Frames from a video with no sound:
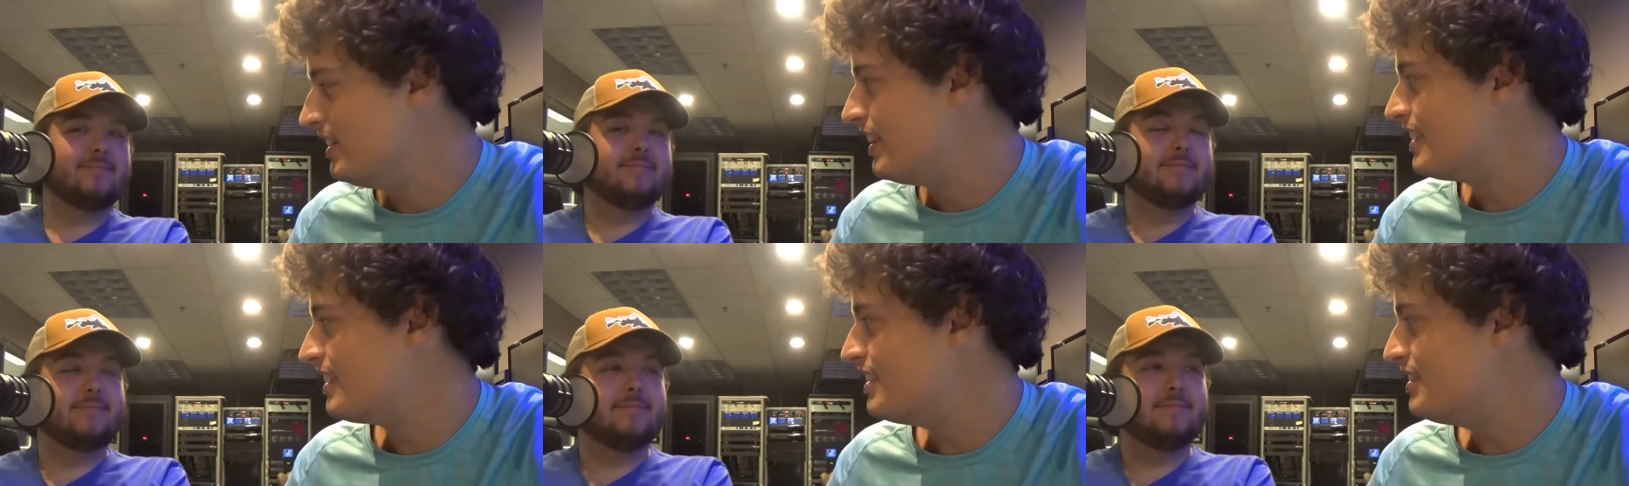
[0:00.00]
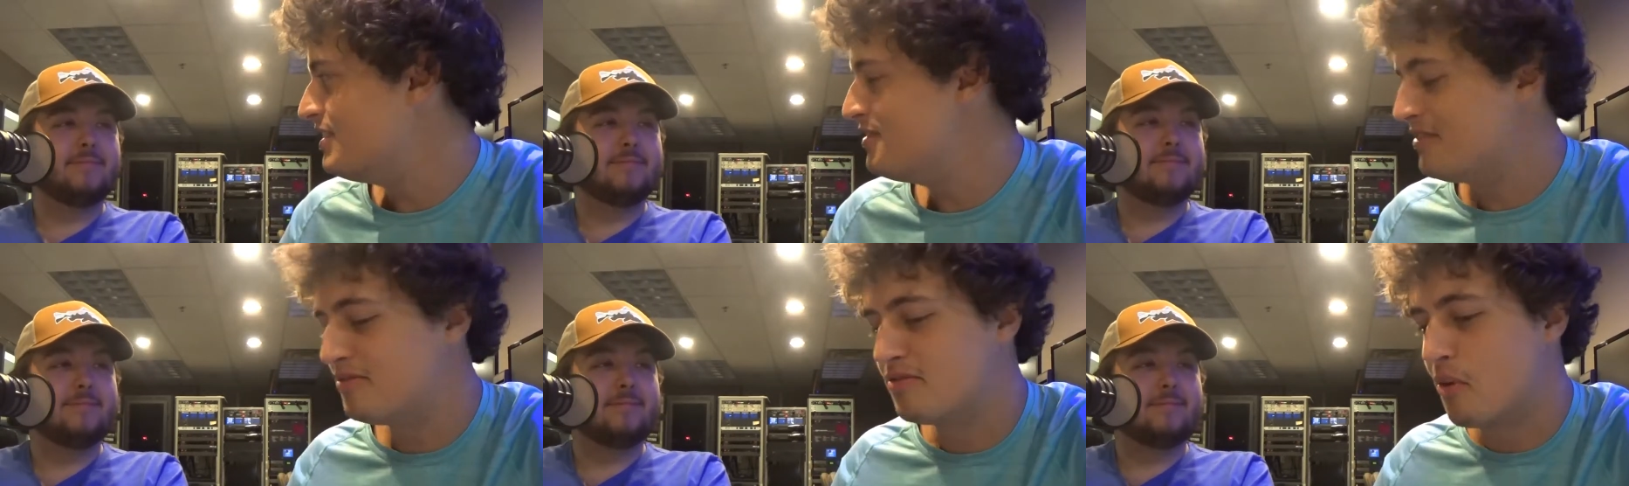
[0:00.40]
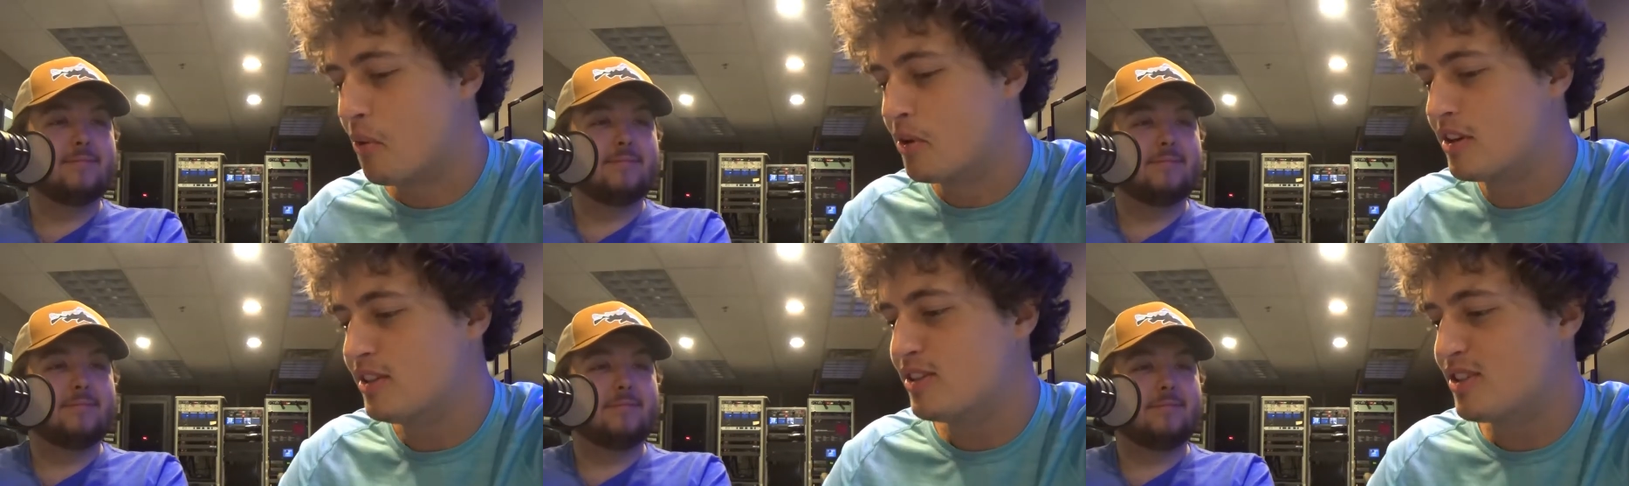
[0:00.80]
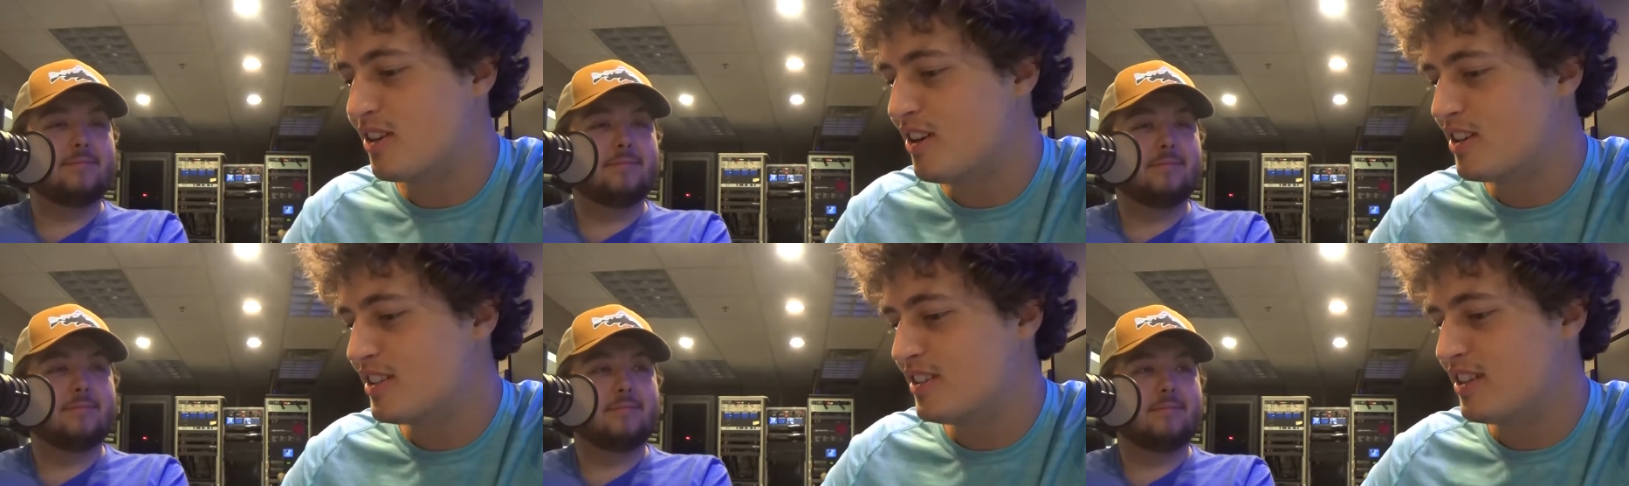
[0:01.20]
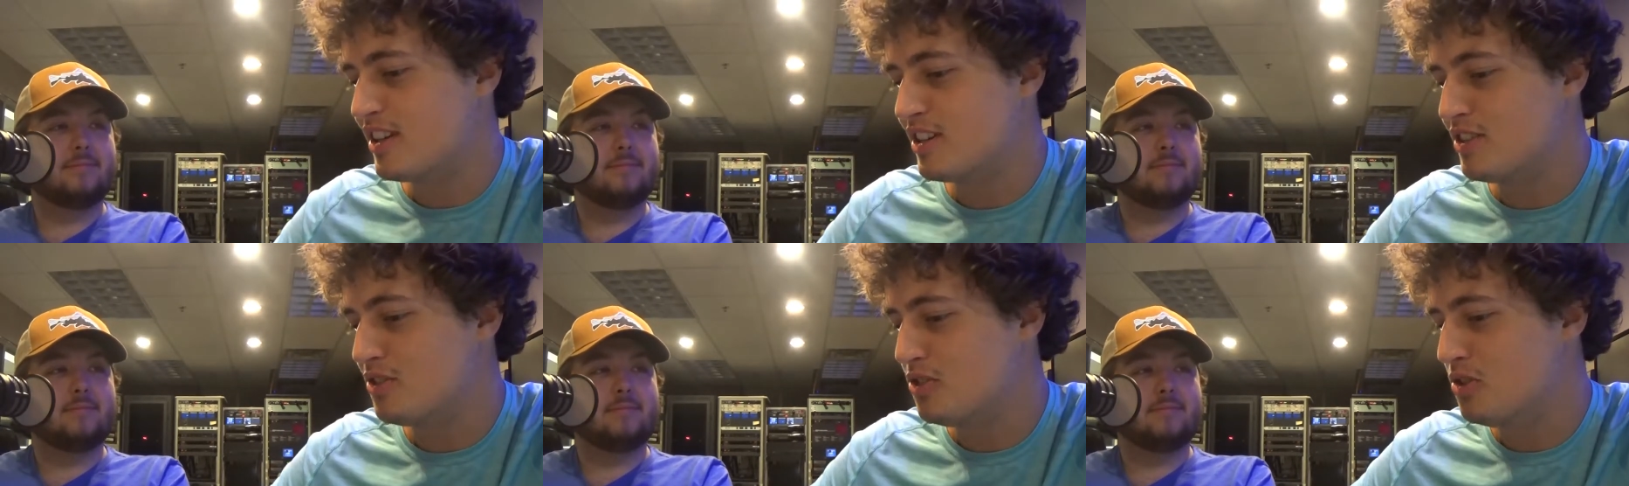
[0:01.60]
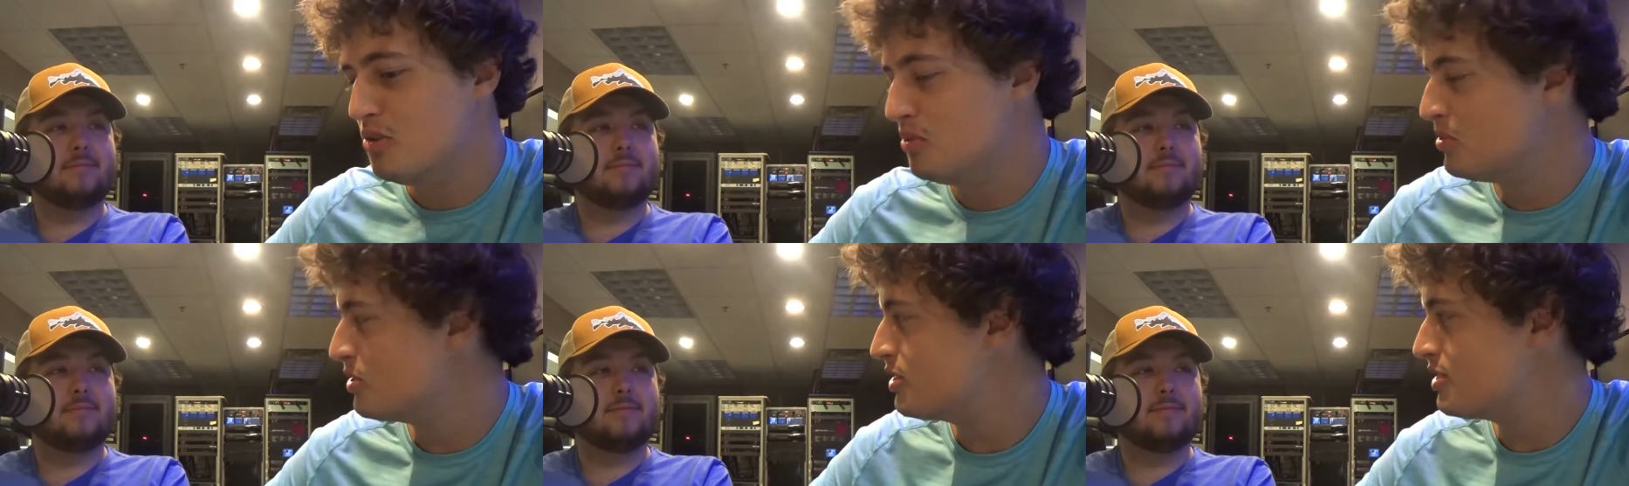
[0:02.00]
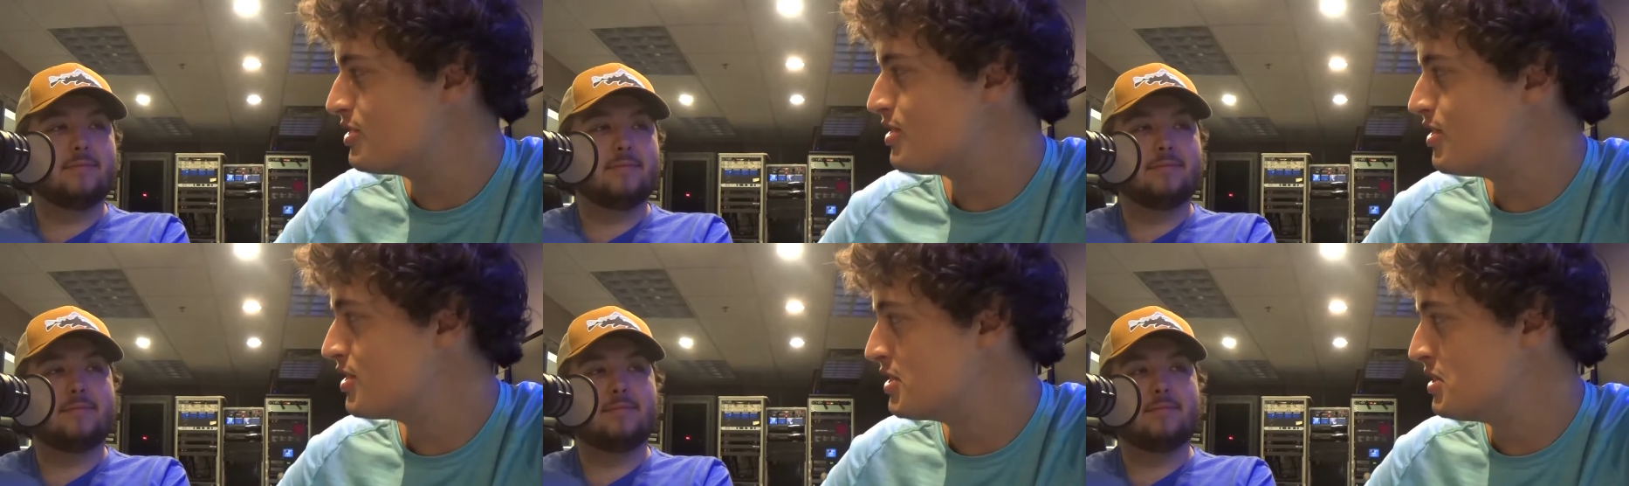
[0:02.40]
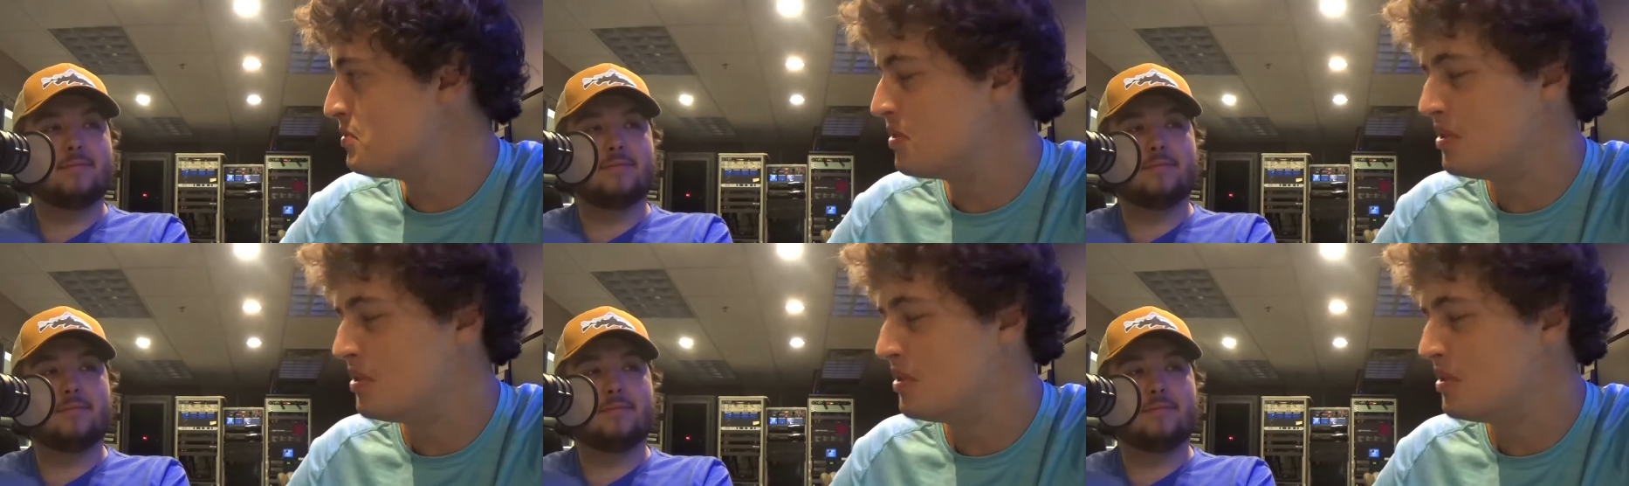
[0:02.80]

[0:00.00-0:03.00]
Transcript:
Speaker 1: like 4 good songs and like 2 really good songs and